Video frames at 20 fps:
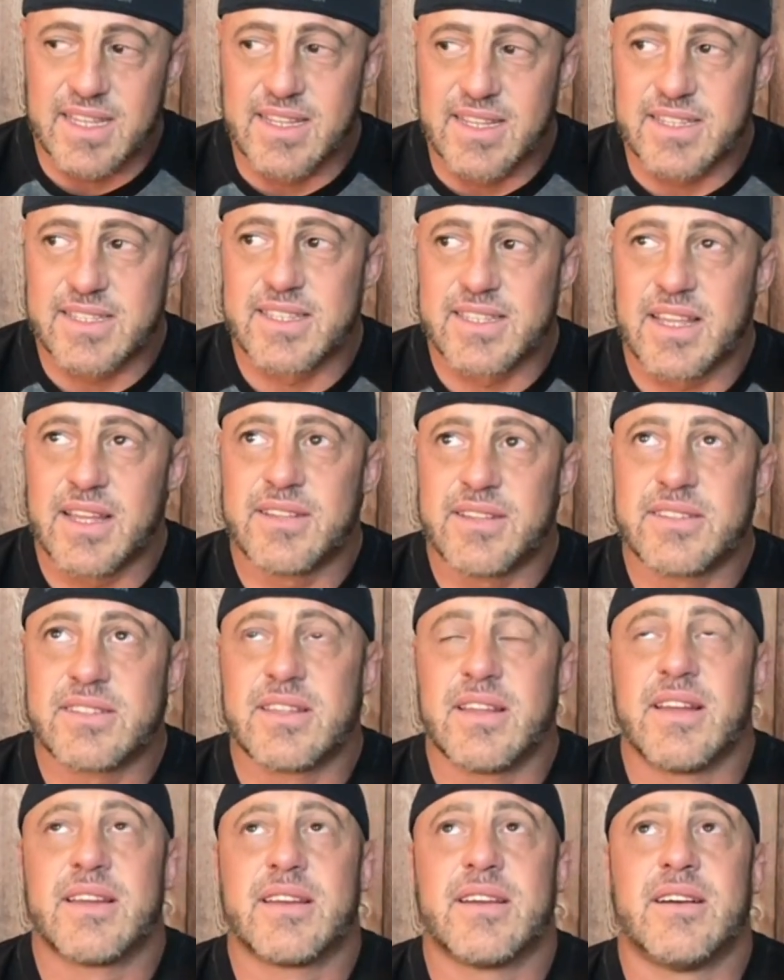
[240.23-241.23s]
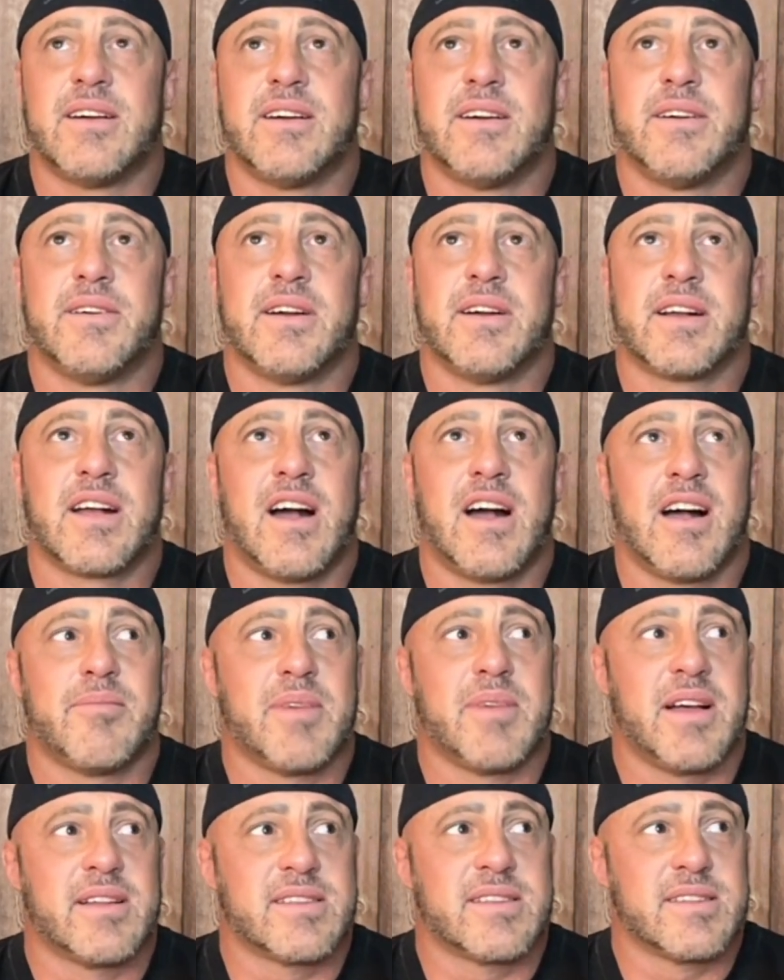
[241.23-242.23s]
it sounds like a
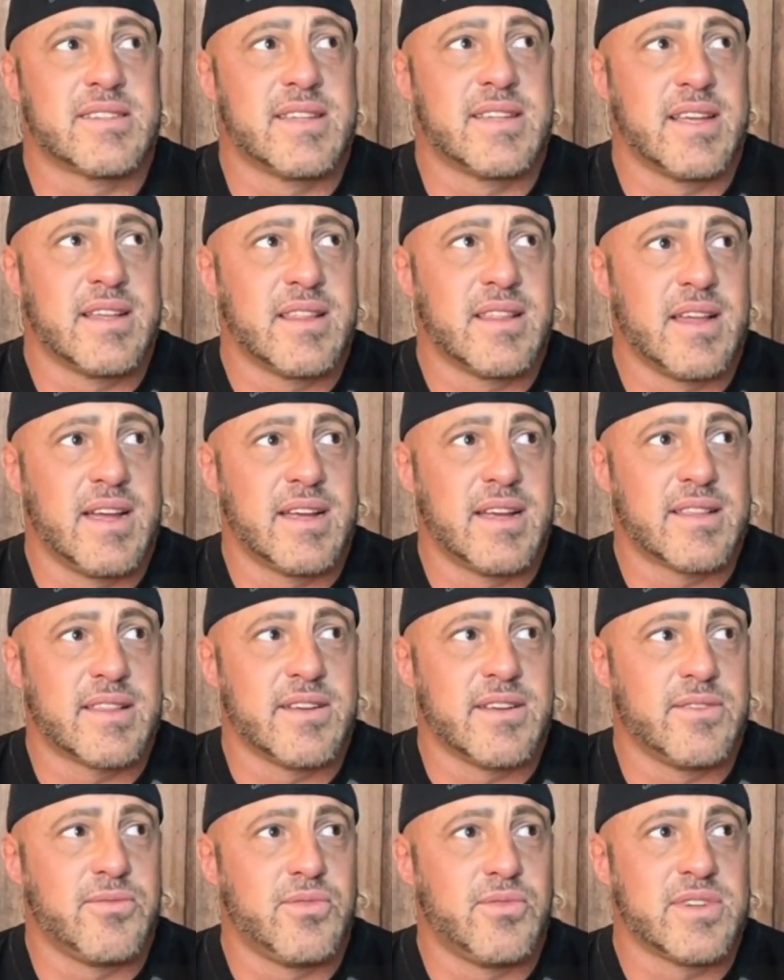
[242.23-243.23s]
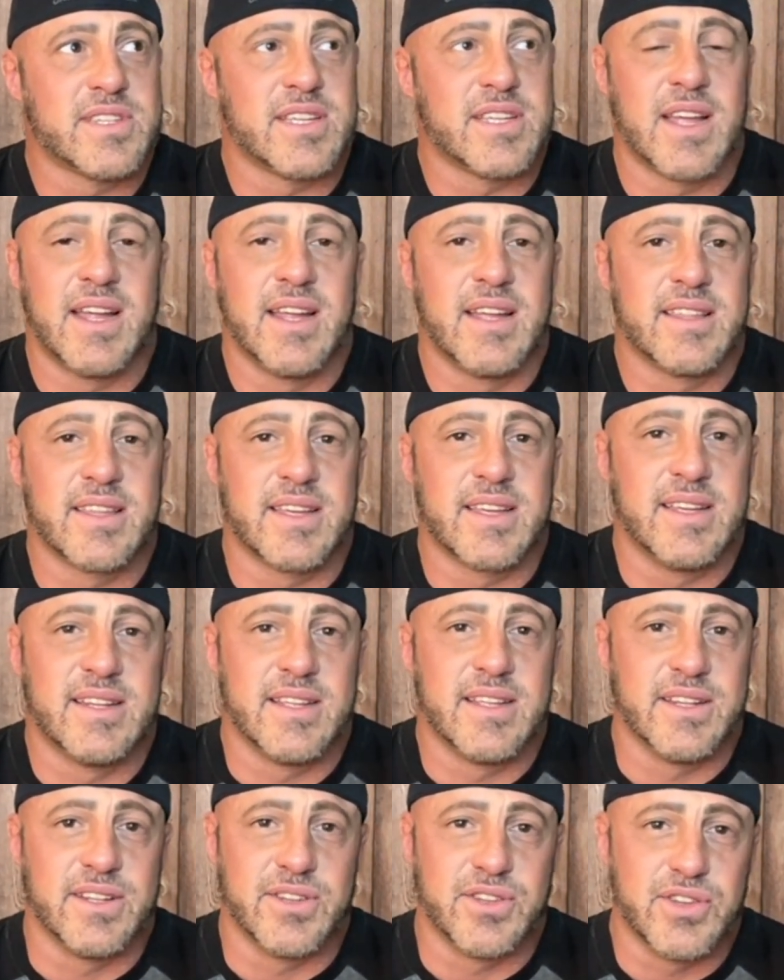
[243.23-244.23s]
cop-out to say, like, there wasn't anything he
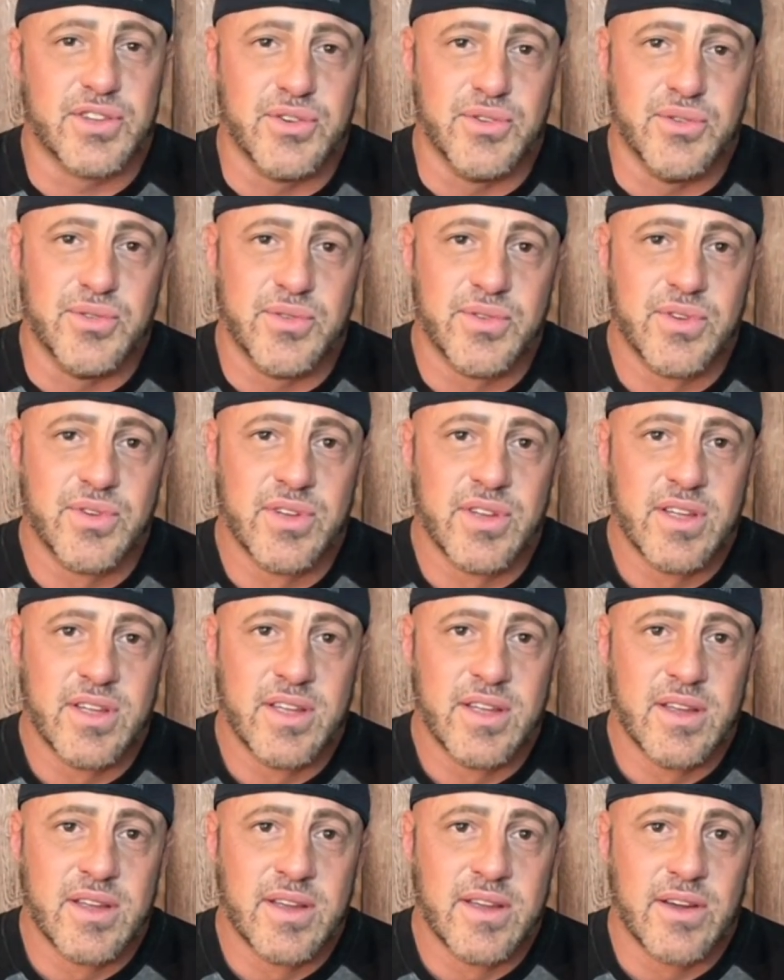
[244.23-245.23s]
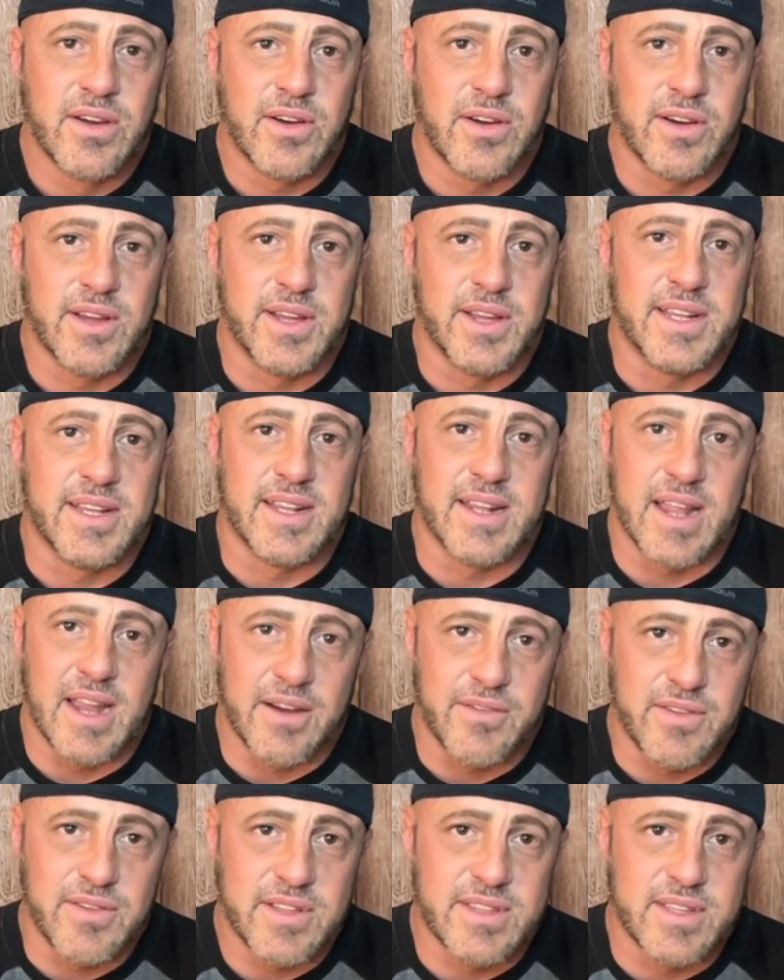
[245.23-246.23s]
didn't do, or he did
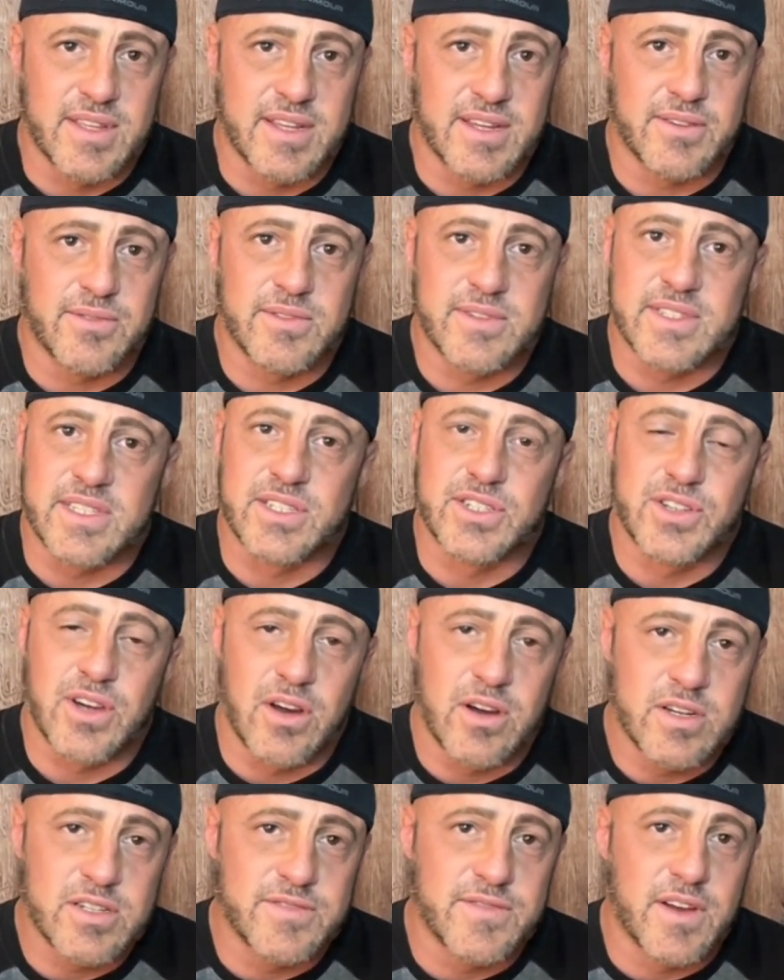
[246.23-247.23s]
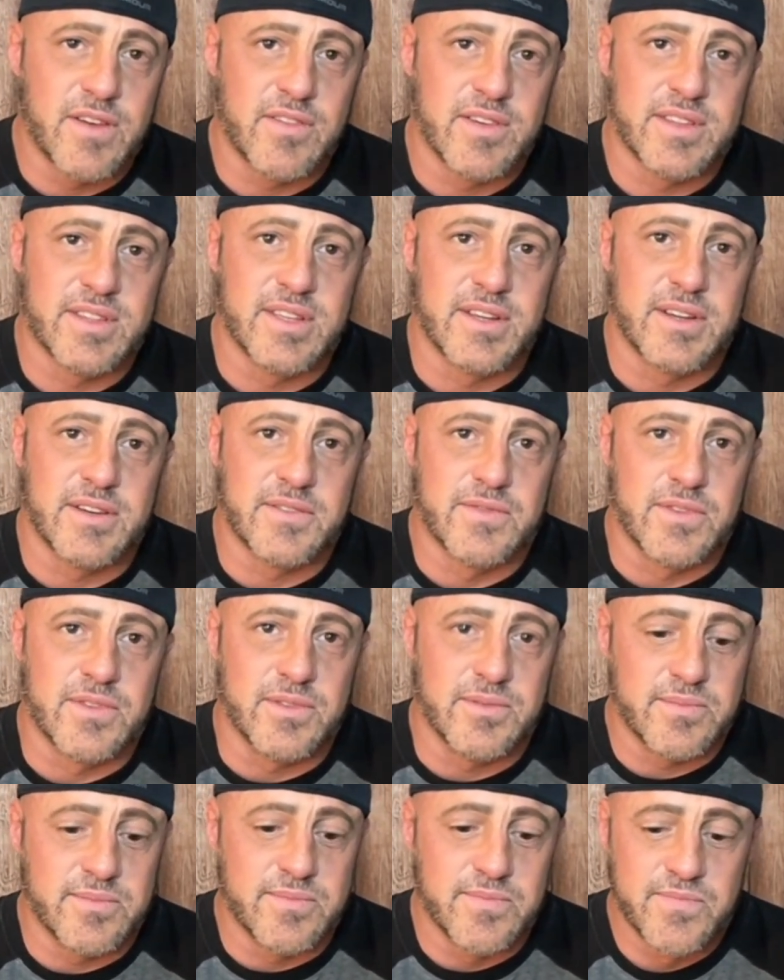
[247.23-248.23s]
everything, or was in charge of everything
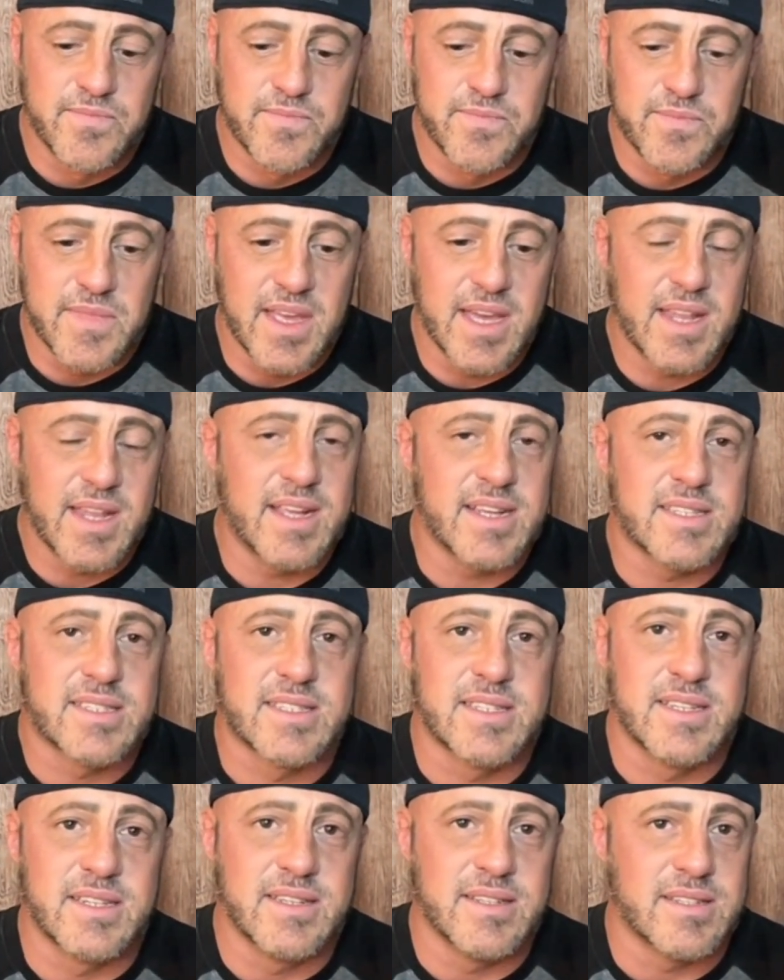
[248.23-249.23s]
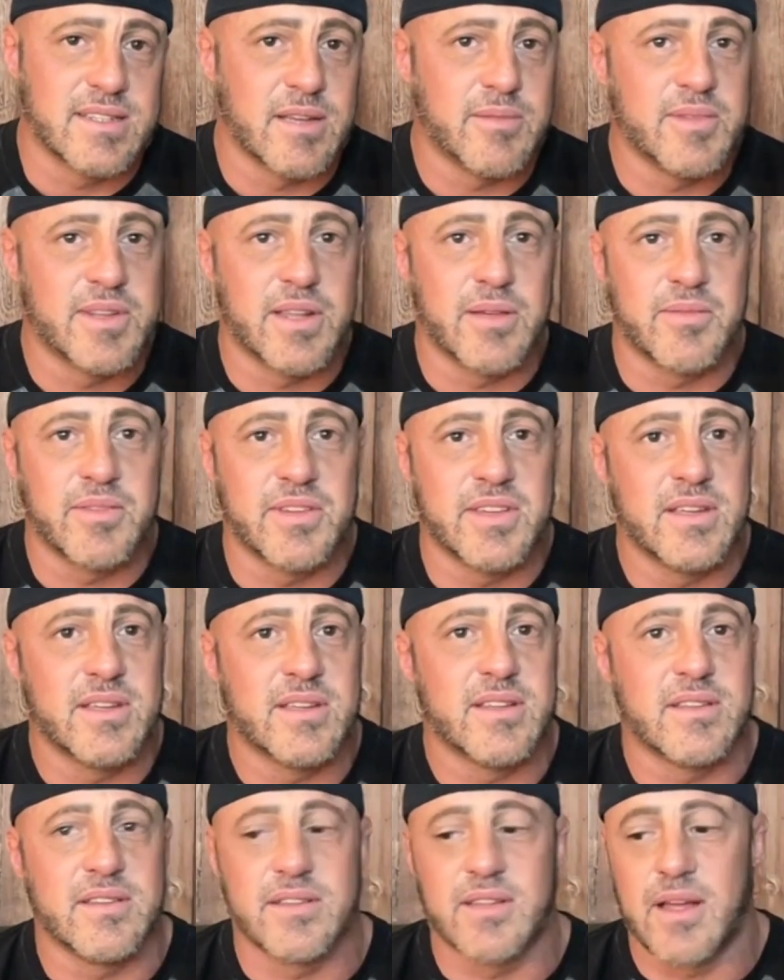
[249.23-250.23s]
from N X T and W W E
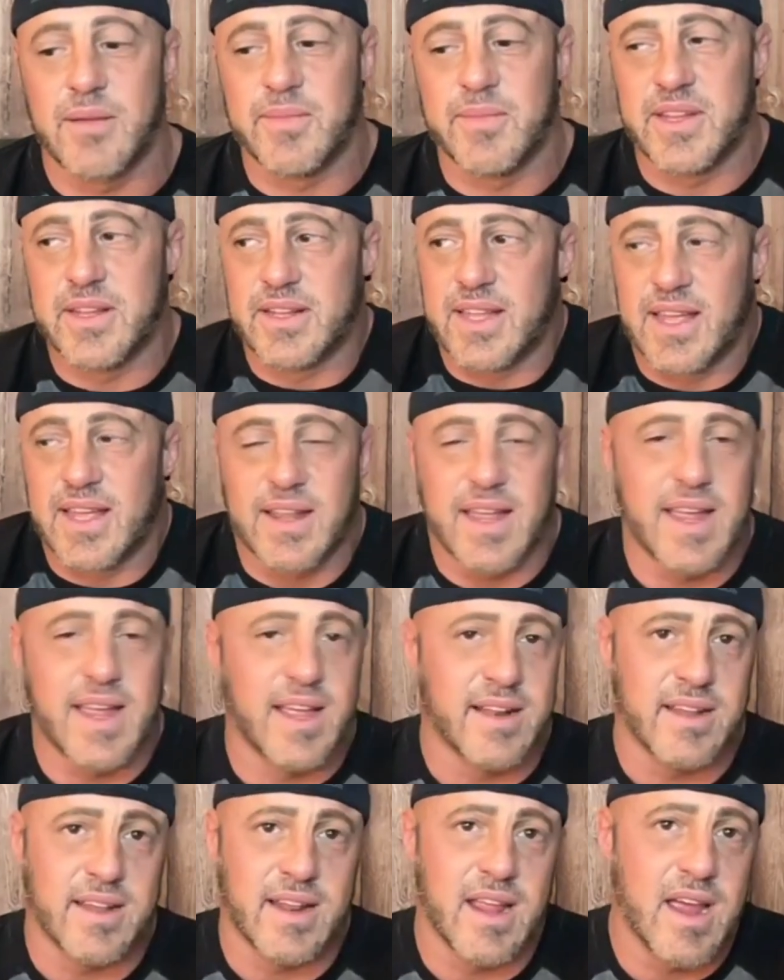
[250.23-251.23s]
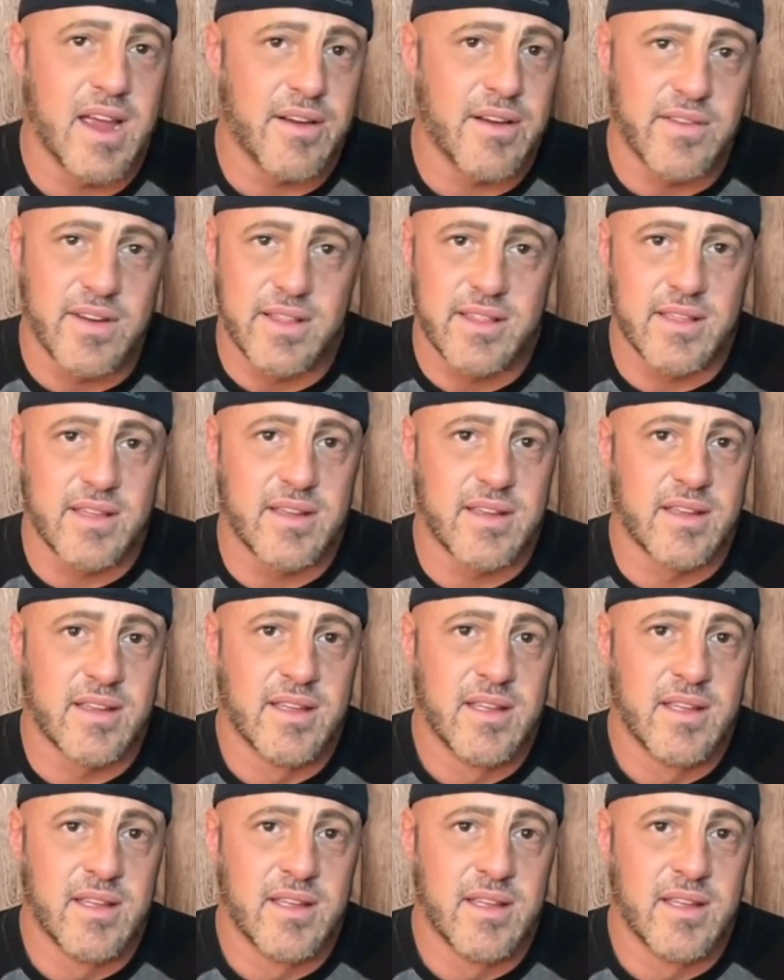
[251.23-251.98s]
to, I mean, he had a hand in everything,